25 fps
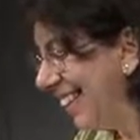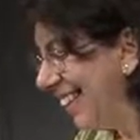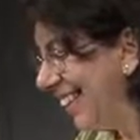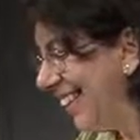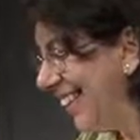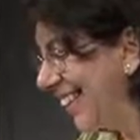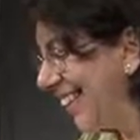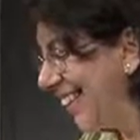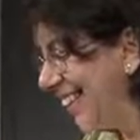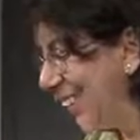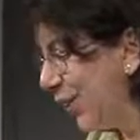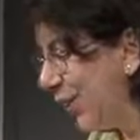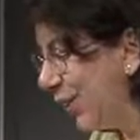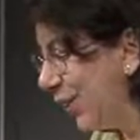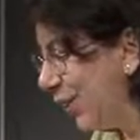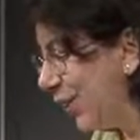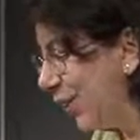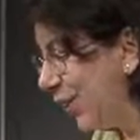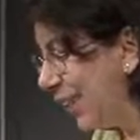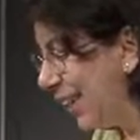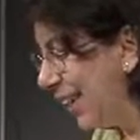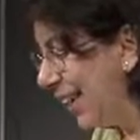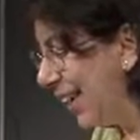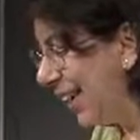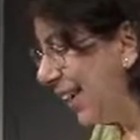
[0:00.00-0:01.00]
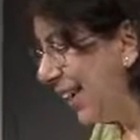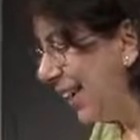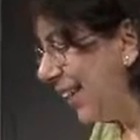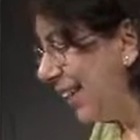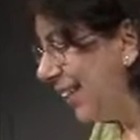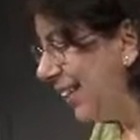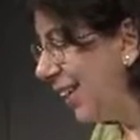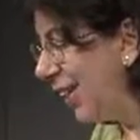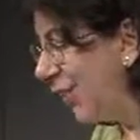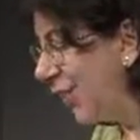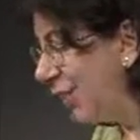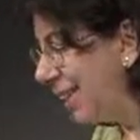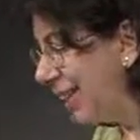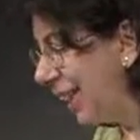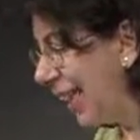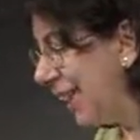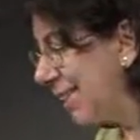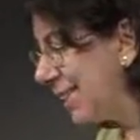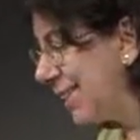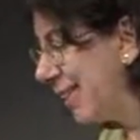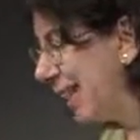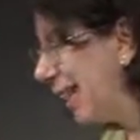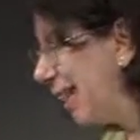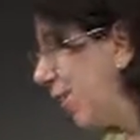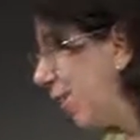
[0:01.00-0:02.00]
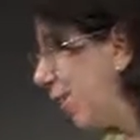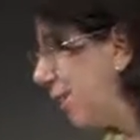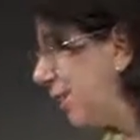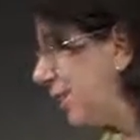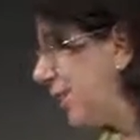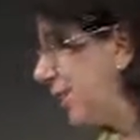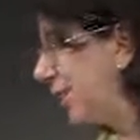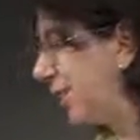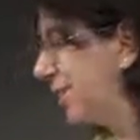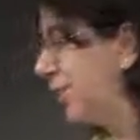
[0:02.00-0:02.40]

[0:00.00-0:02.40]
so now the last thing I wanted